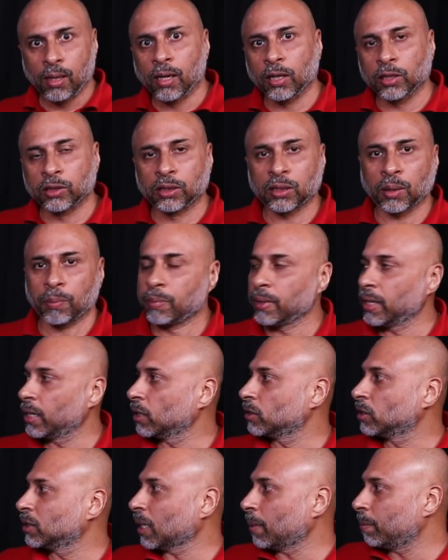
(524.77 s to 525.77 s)
A
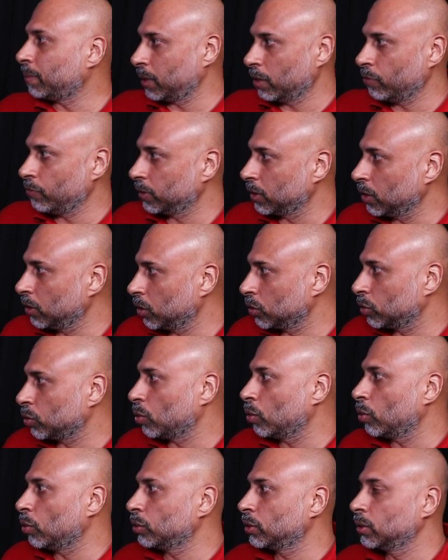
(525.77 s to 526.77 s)
separate chapter within this
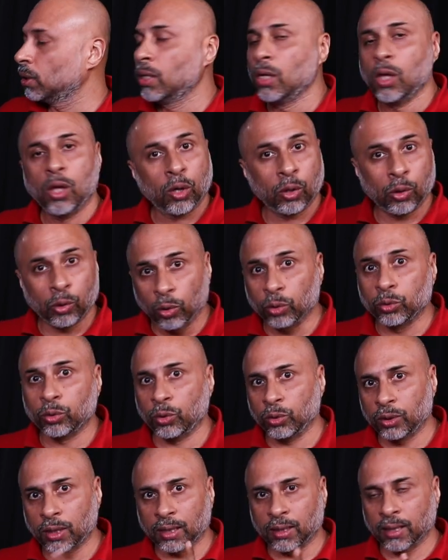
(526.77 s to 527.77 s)
course, go
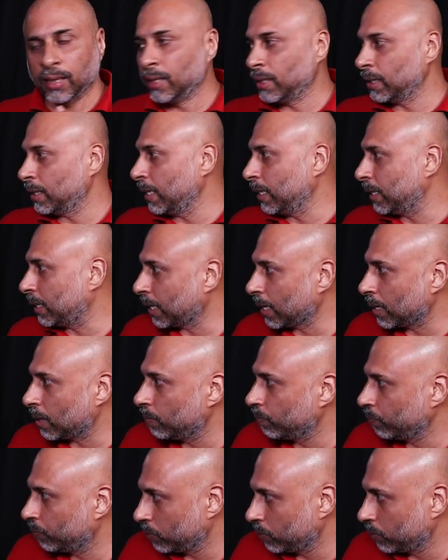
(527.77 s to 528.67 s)
through that in detail.